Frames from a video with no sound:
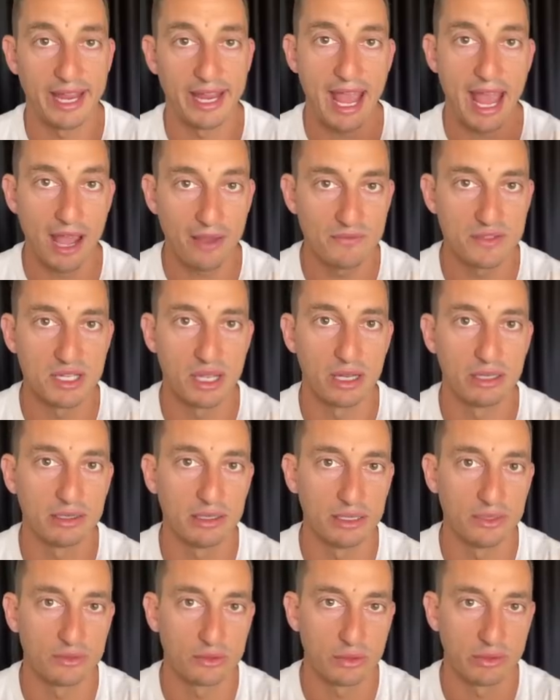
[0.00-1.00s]
have done
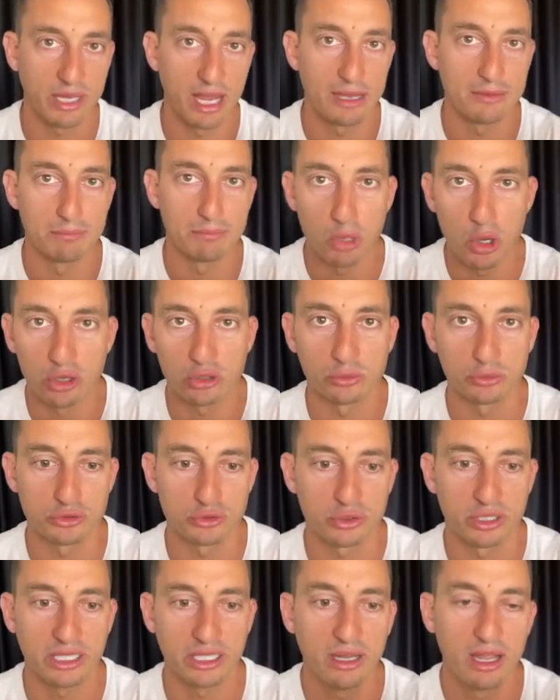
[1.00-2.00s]
is create Merkle
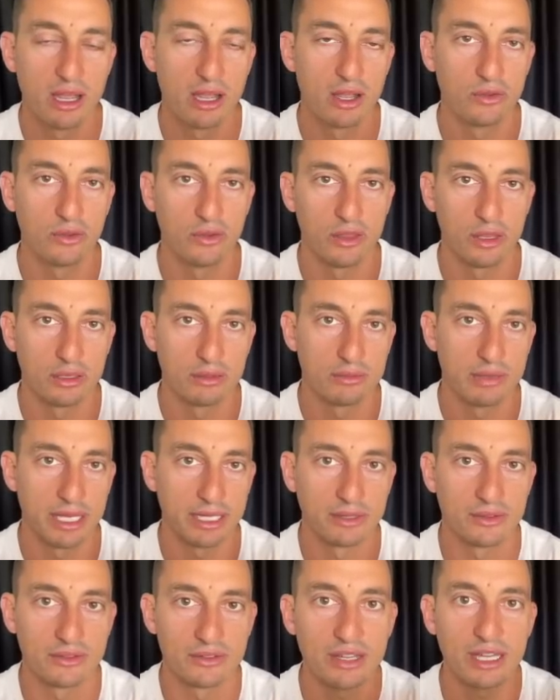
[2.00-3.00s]
Tree so that they
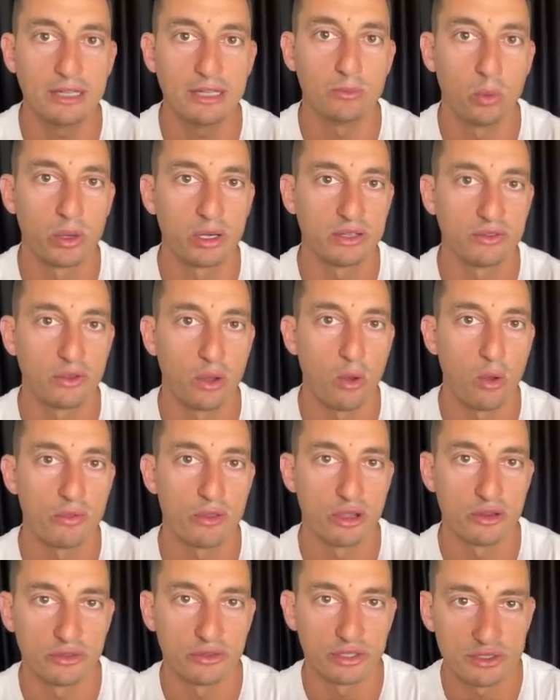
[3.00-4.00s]
can see what is on
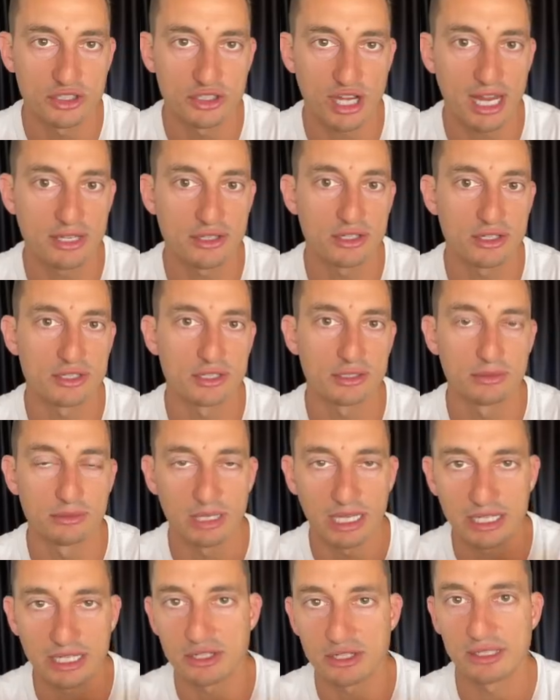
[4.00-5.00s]
those exchanges.
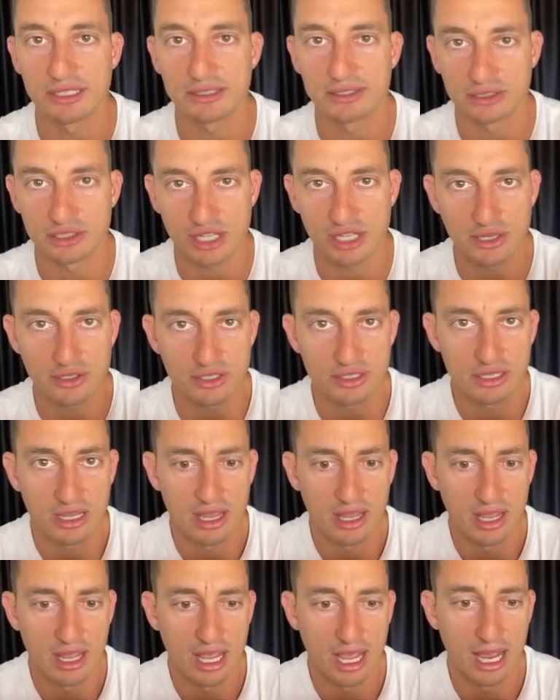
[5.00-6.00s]
And each of these exchanges
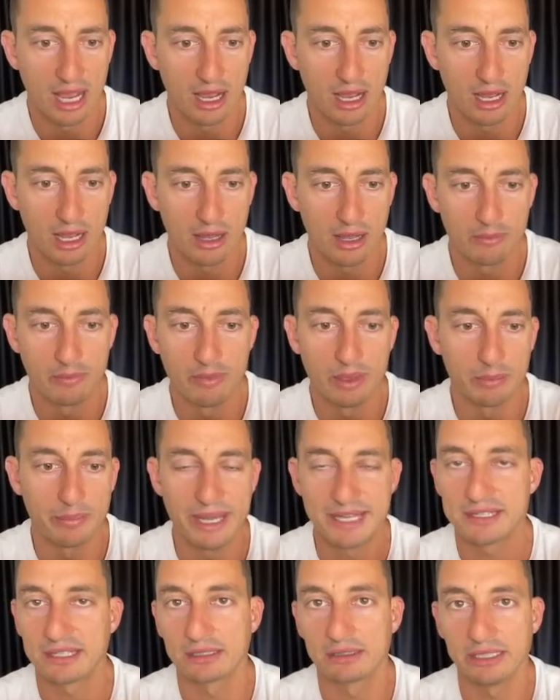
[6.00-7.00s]
are
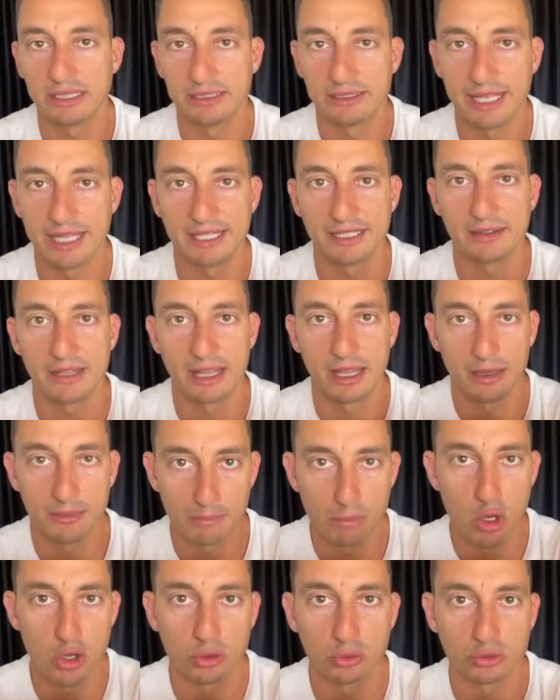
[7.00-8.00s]
basically getting their
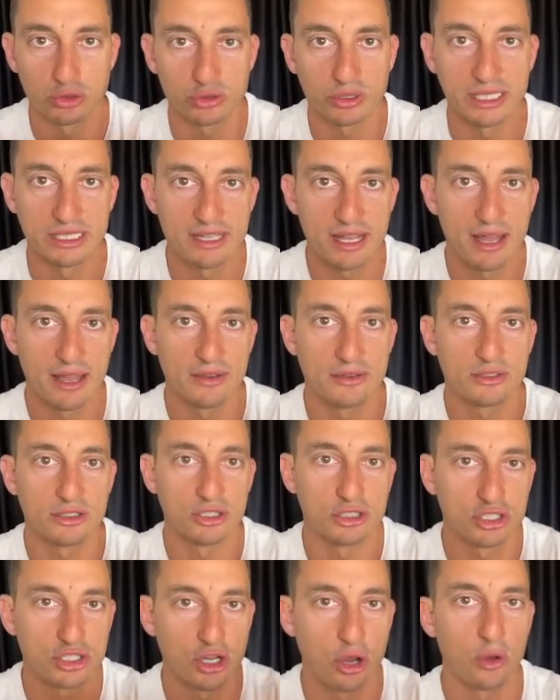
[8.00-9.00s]
Merkle Tree done
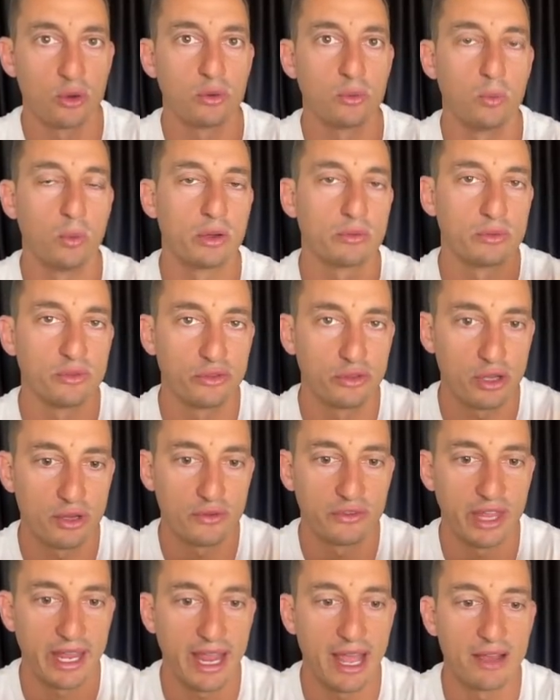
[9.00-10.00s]
to show what
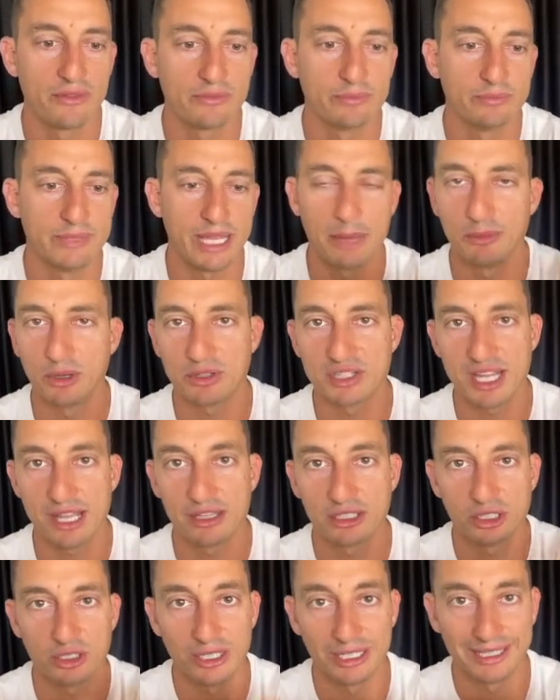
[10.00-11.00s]
reserves they have. Now, I'm not
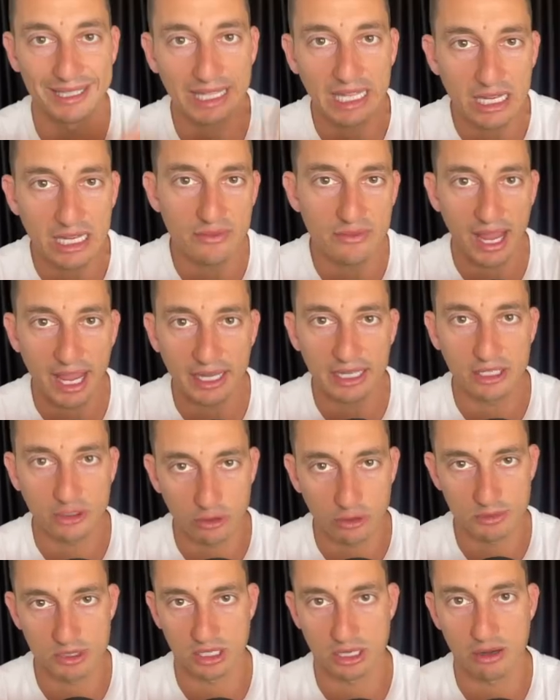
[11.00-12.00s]
telling you to leave any
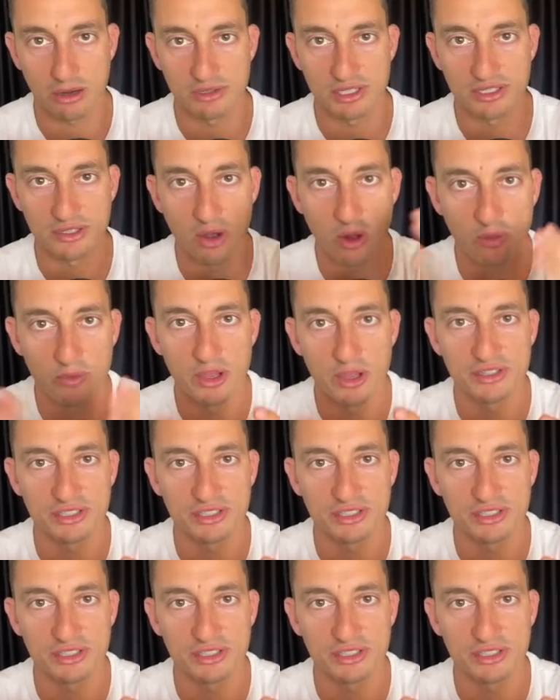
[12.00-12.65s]
cryptocurrencies on those